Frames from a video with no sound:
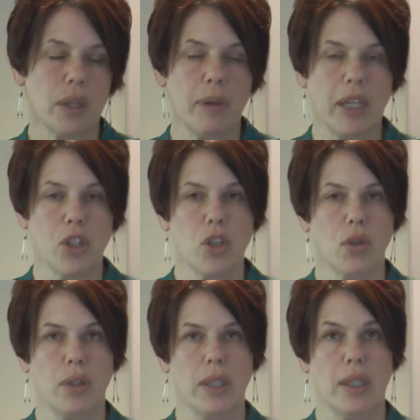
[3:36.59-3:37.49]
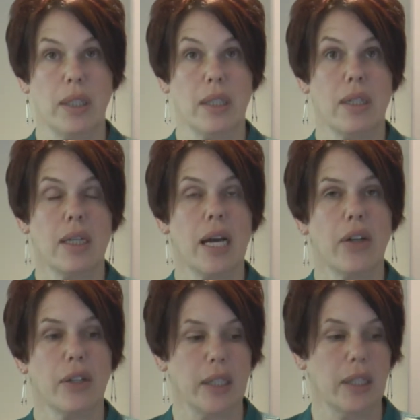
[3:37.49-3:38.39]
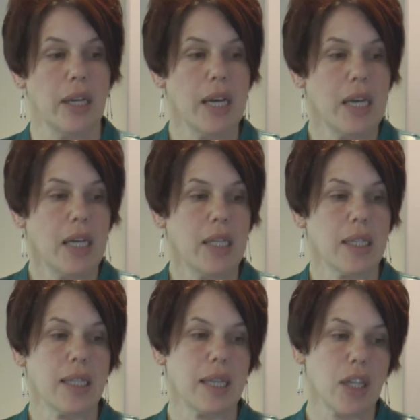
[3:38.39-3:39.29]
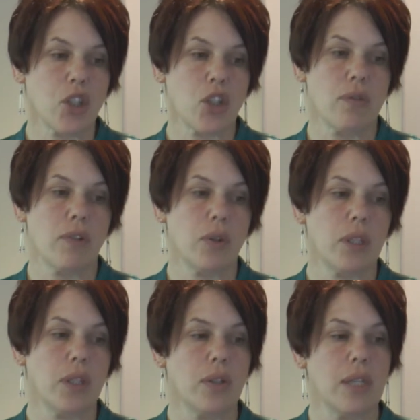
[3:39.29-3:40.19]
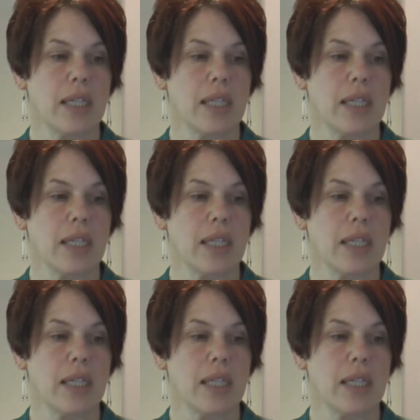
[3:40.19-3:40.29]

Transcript: page 2 in its entirety is a section devoted to the